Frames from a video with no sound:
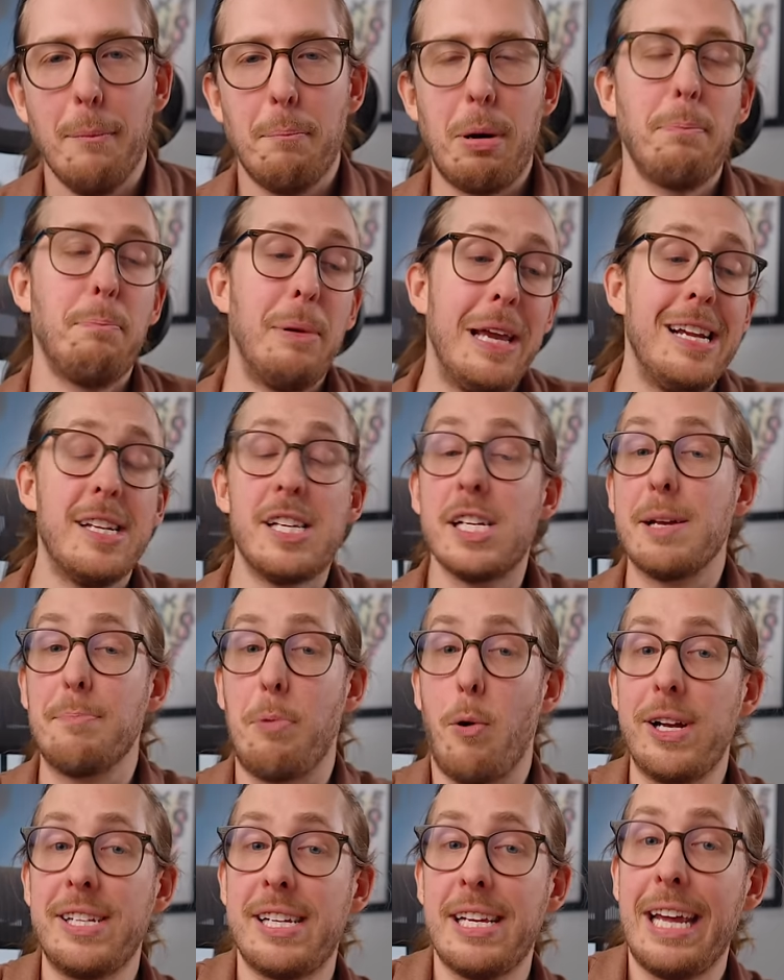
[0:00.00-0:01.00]
But being
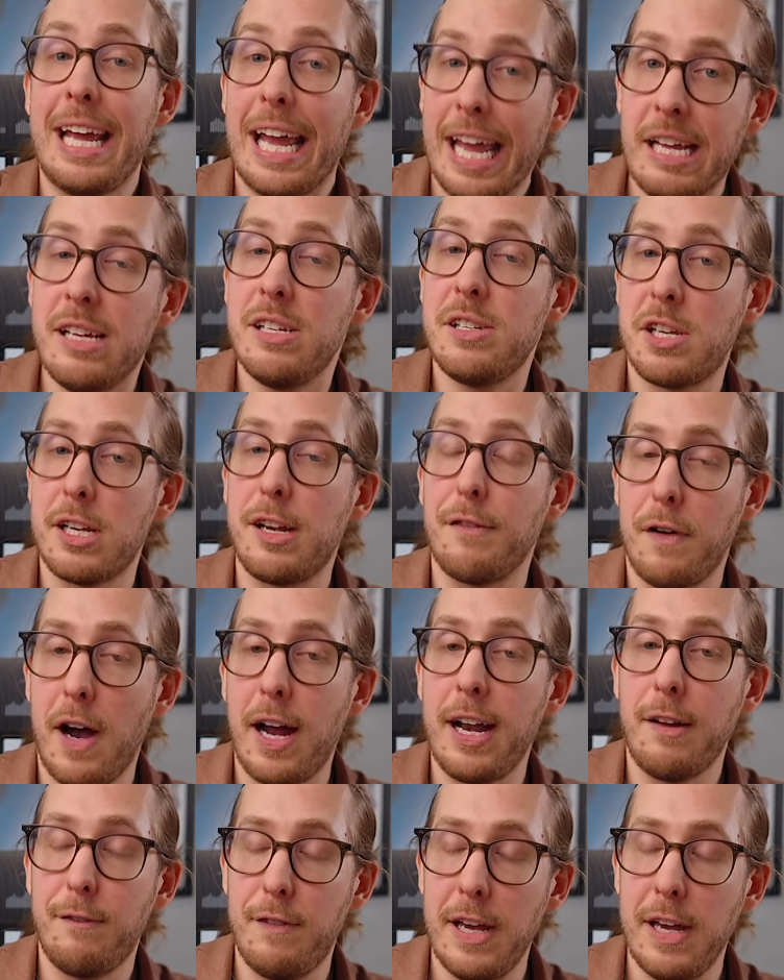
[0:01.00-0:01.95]
disappointed is a defining